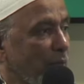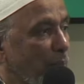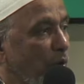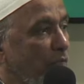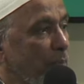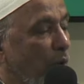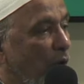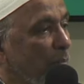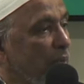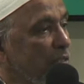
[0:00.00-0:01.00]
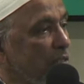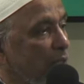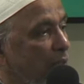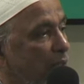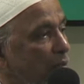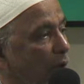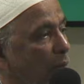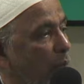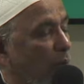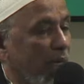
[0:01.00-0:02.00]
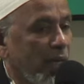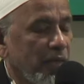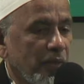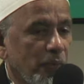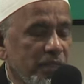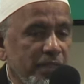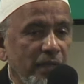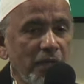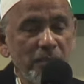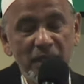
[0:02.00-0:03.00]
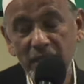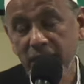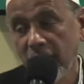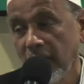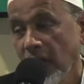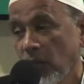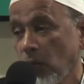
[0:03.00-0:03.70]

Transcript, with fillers: Prophet Muhammad sallallahu alayhi wasallam, he said,